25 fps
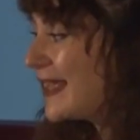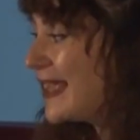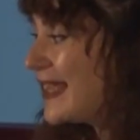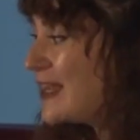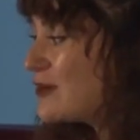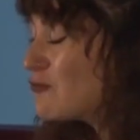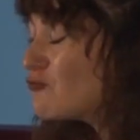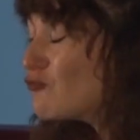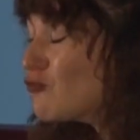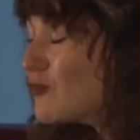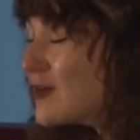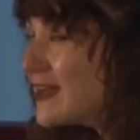in
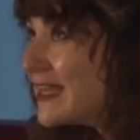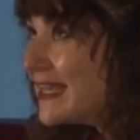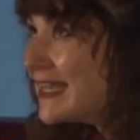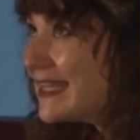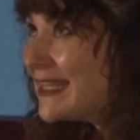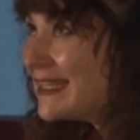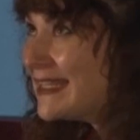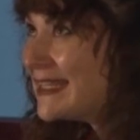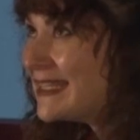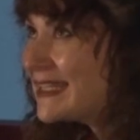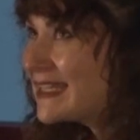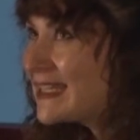a
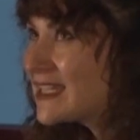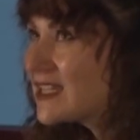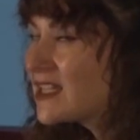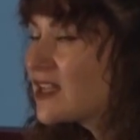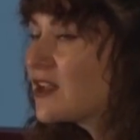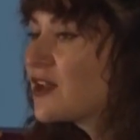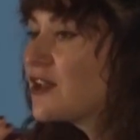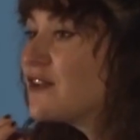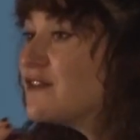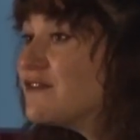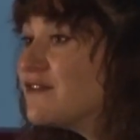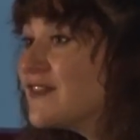really
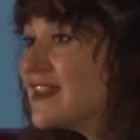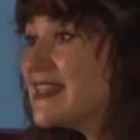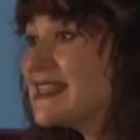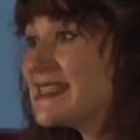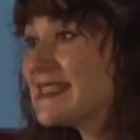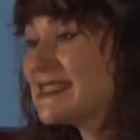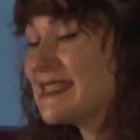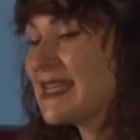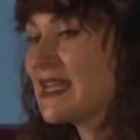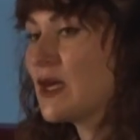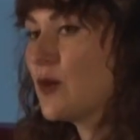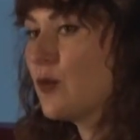
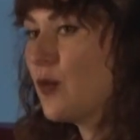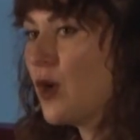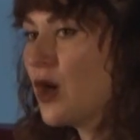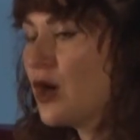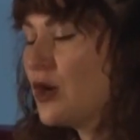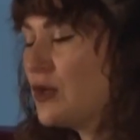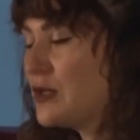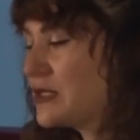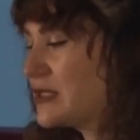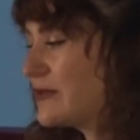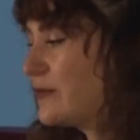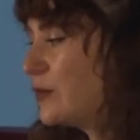convincing
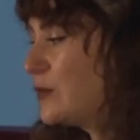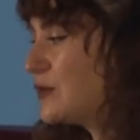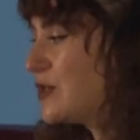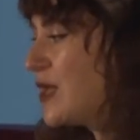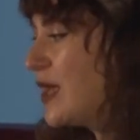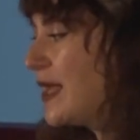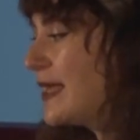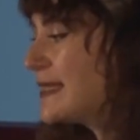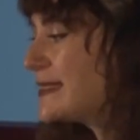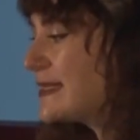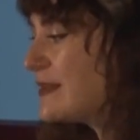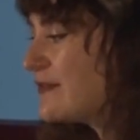world of
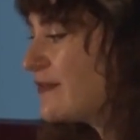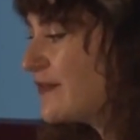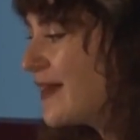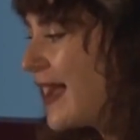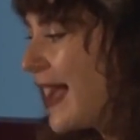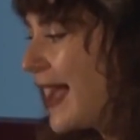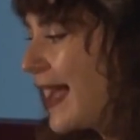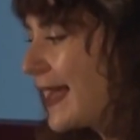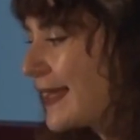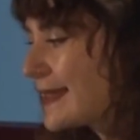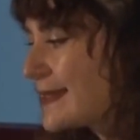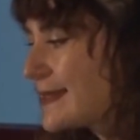alternative
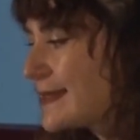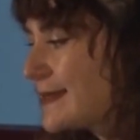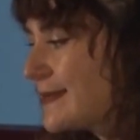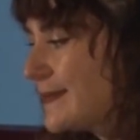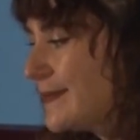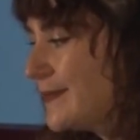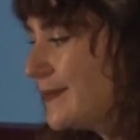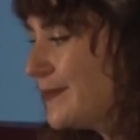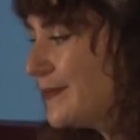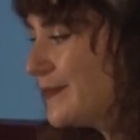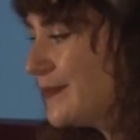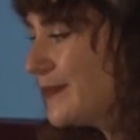facts.
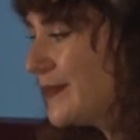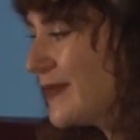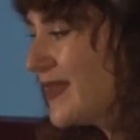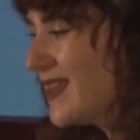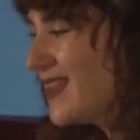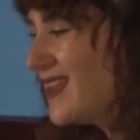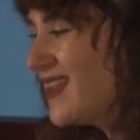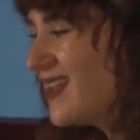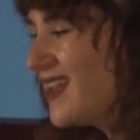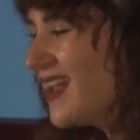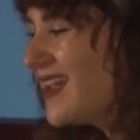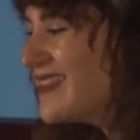
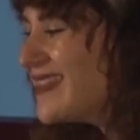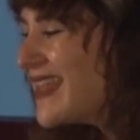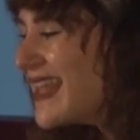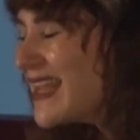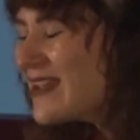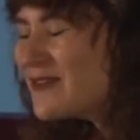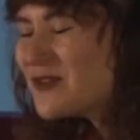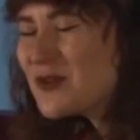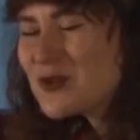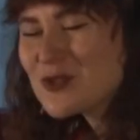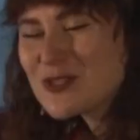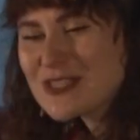And then
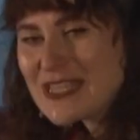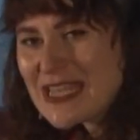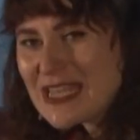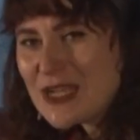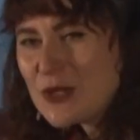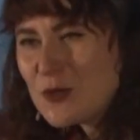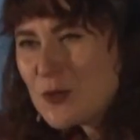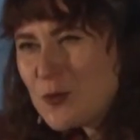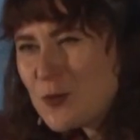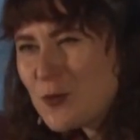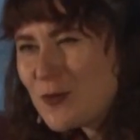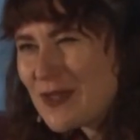if you're
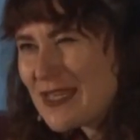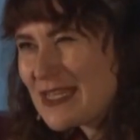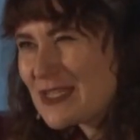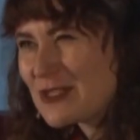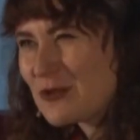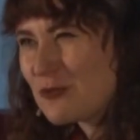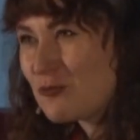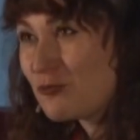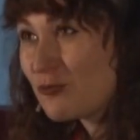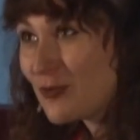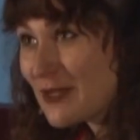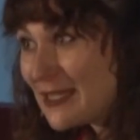seeing all this
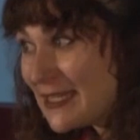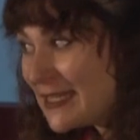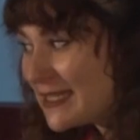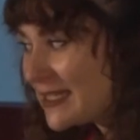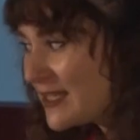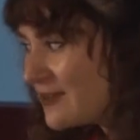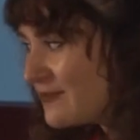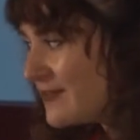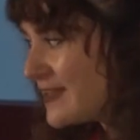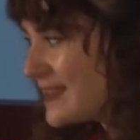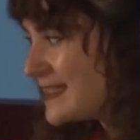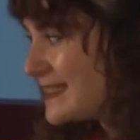really
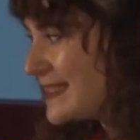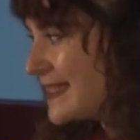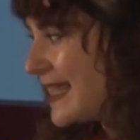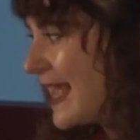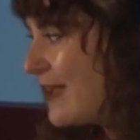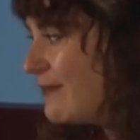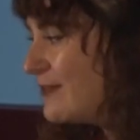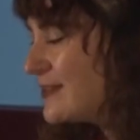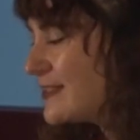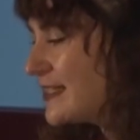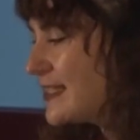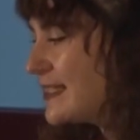convincing
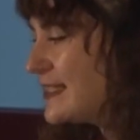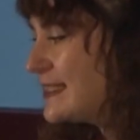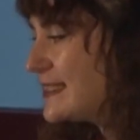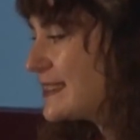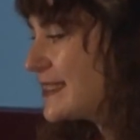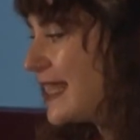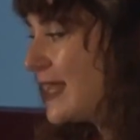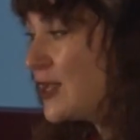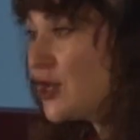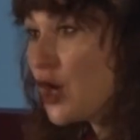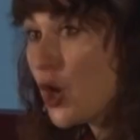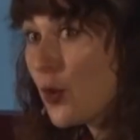
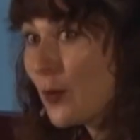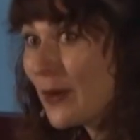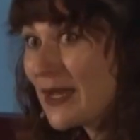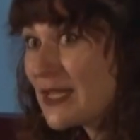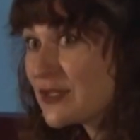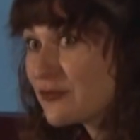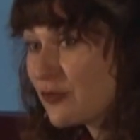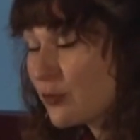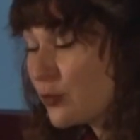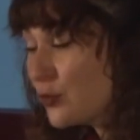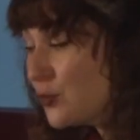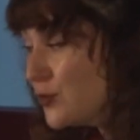evidence and no one
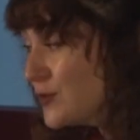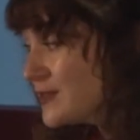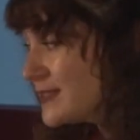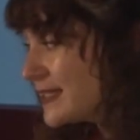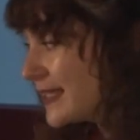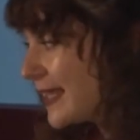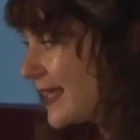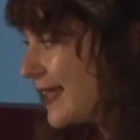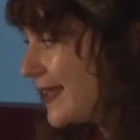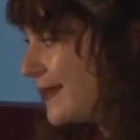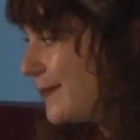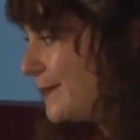is
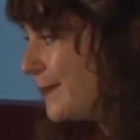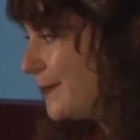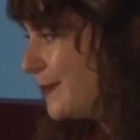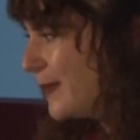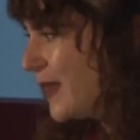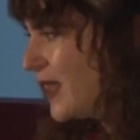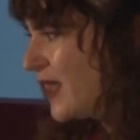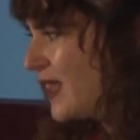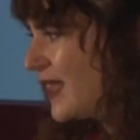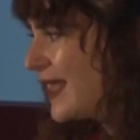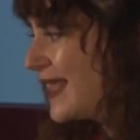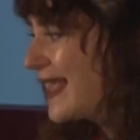reporting it,
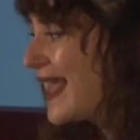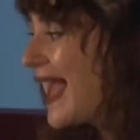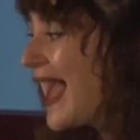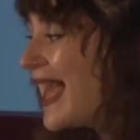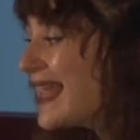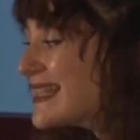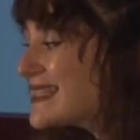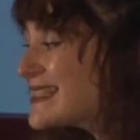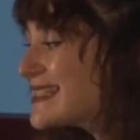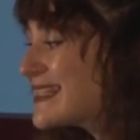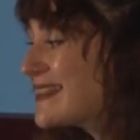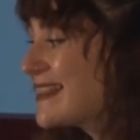it
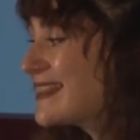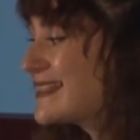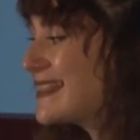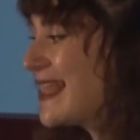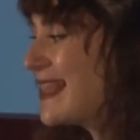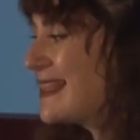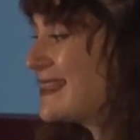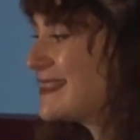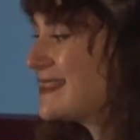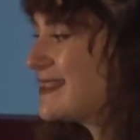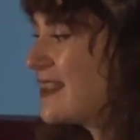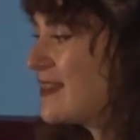adds to the
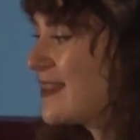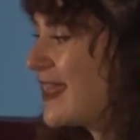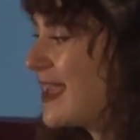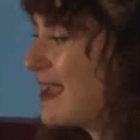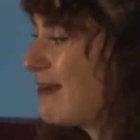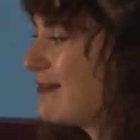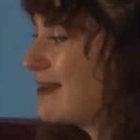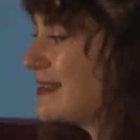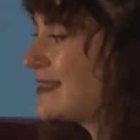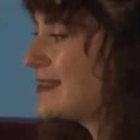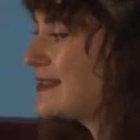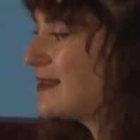sense that
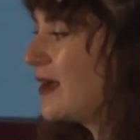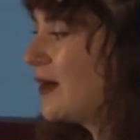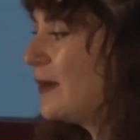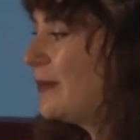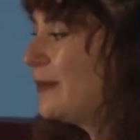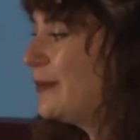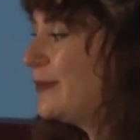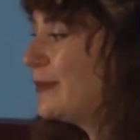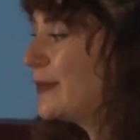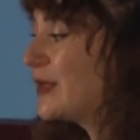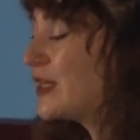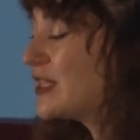there is
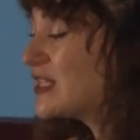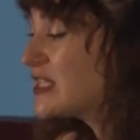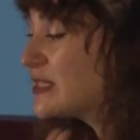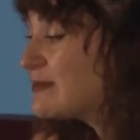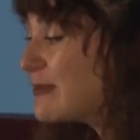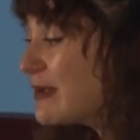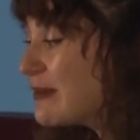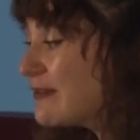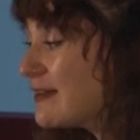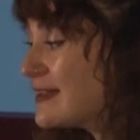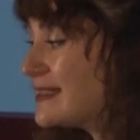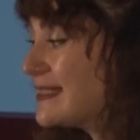some
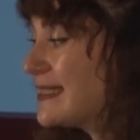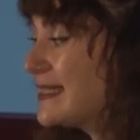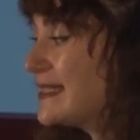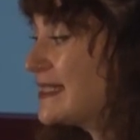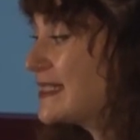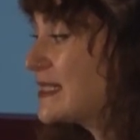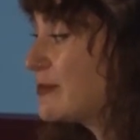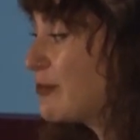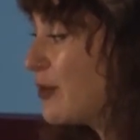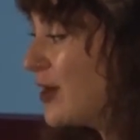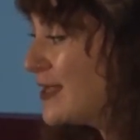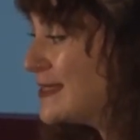conspiracy
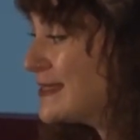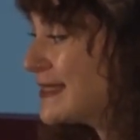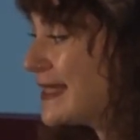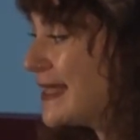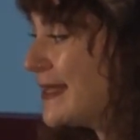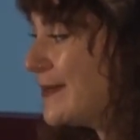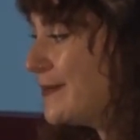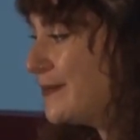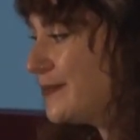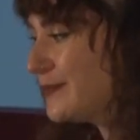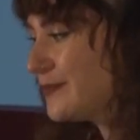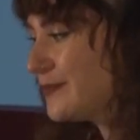to suppress it,